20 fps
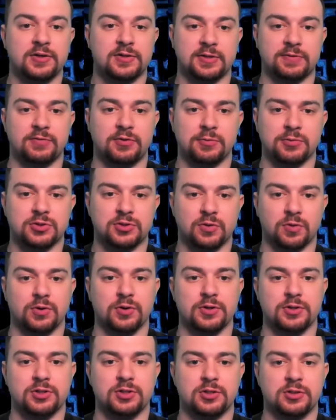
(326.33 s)
Some form of
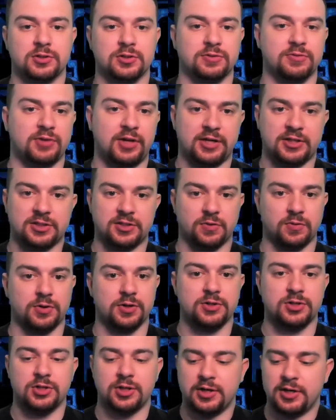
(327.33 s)
storage, flash
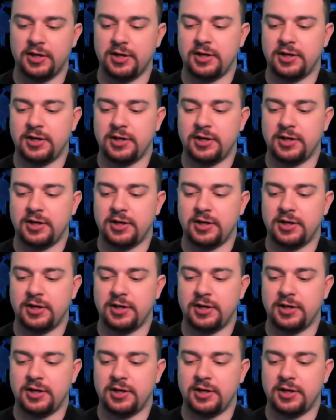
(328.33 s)
storage,